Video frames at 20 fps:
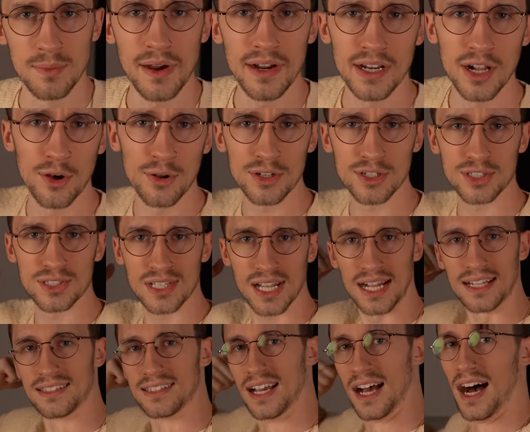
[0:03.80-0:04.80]
You might notice
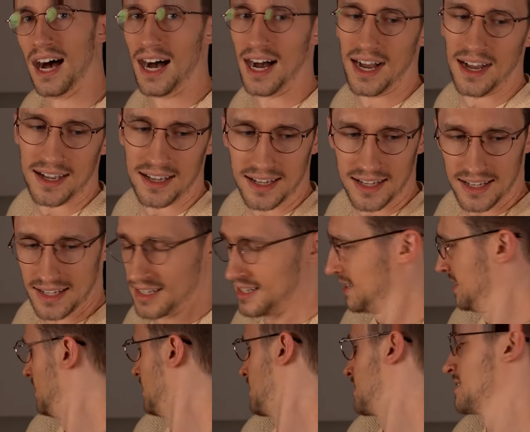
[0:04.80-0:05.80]
that
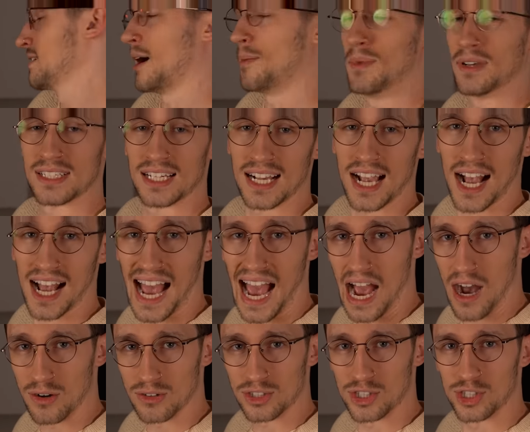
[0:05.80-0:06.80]
I'm missing a
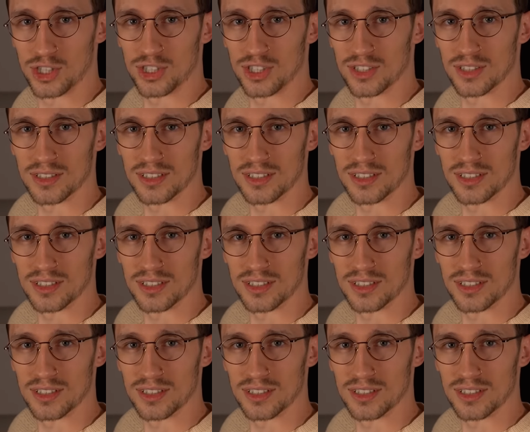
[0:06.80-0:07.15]
couch.